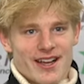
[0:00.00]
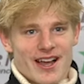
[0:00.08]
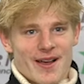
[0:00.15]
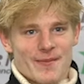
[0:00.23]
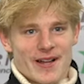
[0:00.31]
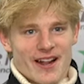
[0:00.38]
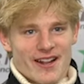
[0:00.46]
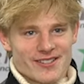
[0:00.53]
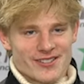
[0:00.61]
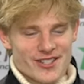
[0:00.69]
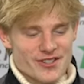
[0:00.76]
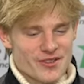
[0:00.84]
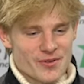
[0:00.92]
I mean,
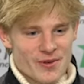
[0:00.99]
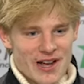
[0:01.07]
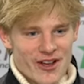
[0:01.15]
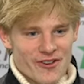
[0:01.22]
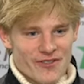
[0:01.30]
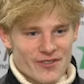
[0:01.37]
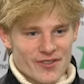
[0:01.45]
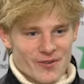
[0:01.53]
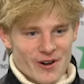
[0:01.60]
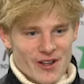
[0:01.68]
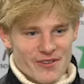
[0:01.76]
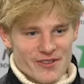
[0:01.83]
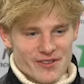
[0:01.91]
it's just the Ralph. The
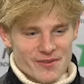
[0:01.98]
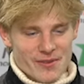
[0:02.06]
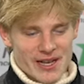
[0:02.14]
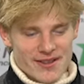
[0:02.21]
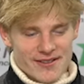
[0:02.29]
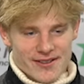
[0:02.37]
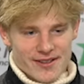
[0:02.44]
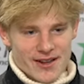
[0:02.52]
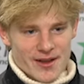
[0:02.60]
Ralph is amazing.